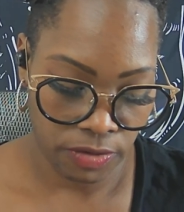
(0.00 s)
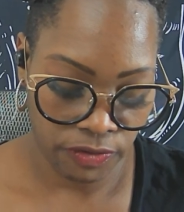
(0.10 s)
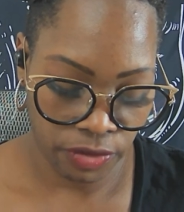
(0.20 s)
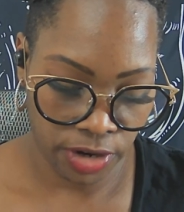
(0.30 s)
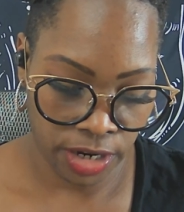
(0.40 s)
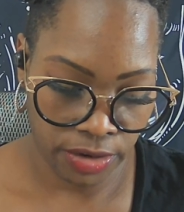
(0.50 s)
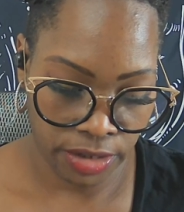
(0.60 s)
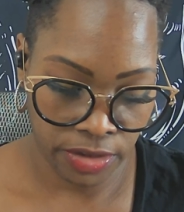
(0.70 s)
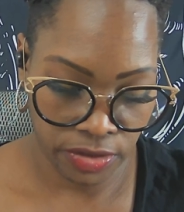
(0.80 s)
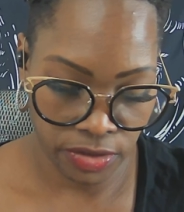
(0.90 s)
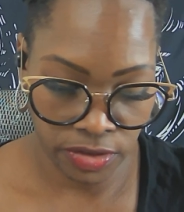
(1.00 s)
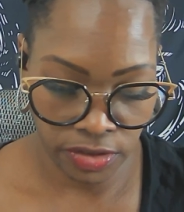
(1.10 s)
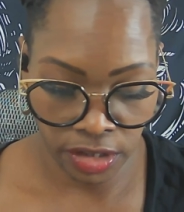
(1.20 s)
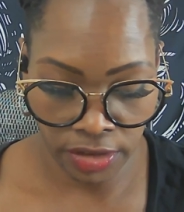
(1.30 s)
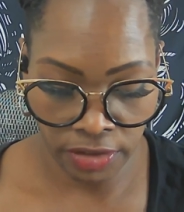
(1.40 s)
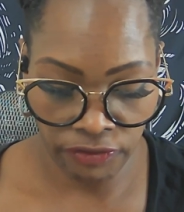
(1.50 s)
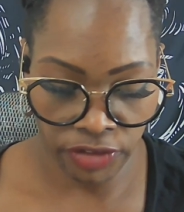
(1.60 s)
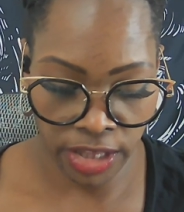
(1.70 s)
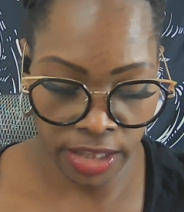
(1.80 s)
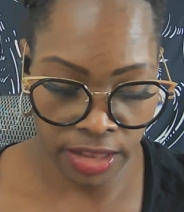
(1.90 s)
for Aries? Let's
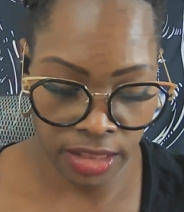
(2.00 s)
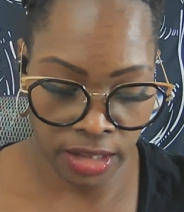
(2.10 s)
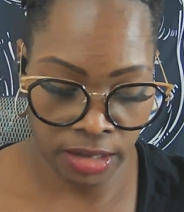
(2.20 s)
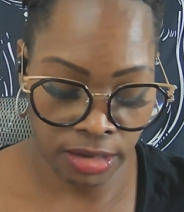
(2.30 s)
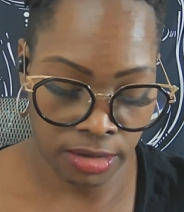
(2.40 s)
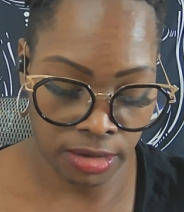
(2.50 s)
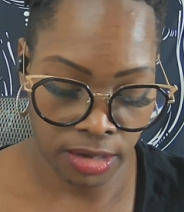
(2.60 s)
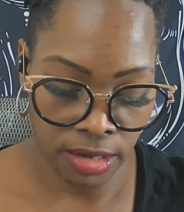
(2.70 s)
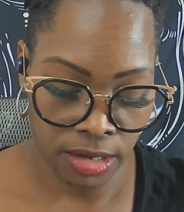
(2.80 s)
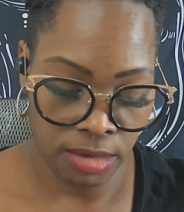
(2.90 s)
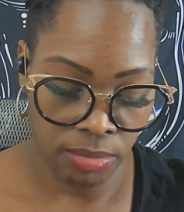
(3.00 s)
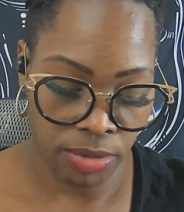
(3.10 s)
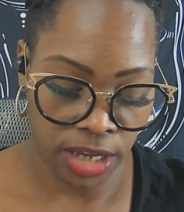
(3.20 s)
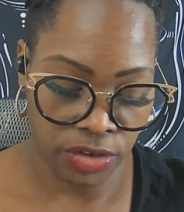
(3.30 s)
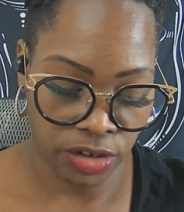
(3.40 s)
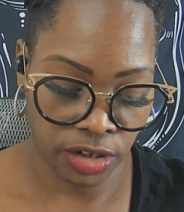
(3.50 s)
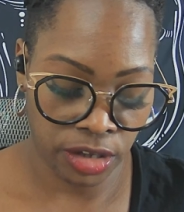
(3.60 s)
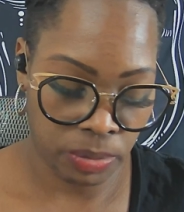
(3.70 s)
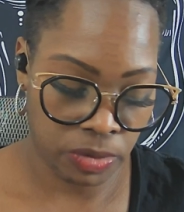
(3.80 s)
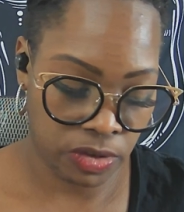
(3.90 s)
clarify the Page of
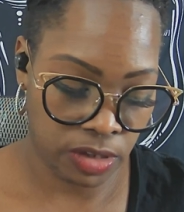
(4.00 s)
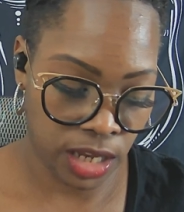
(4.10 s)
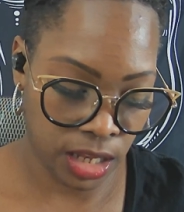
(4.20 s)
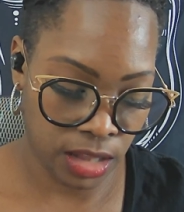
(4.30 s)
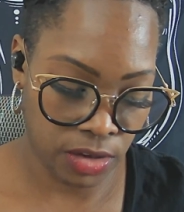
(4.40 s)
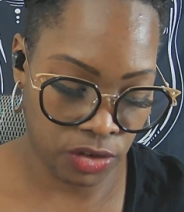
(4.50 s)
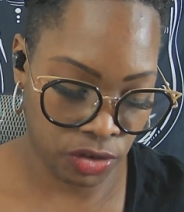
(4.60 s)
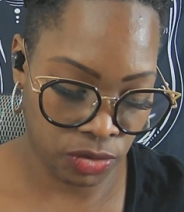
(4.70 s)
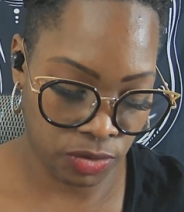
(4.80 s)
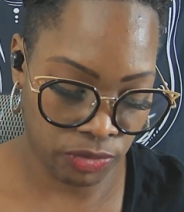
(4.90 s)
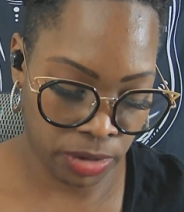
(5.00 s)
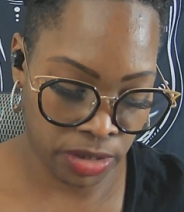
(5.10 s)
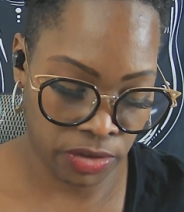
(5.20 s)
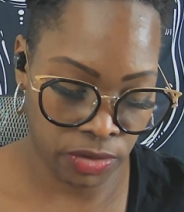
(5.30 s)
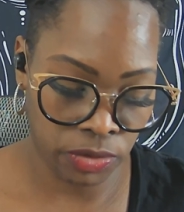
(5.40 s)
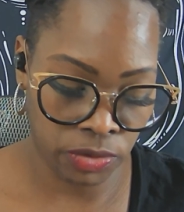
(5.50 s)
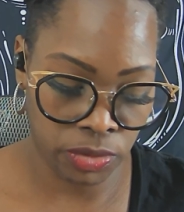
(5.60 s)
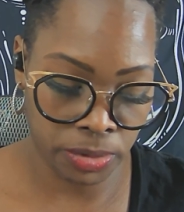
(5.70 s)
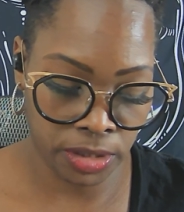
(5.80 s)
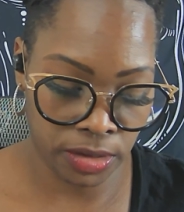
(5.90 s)
Cups and the Two of Pentacles,
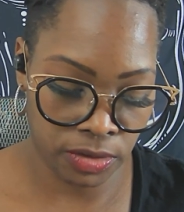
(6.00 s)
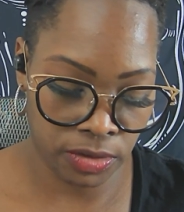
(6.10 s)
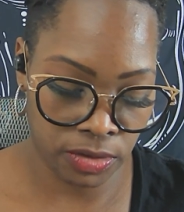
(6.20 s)
please.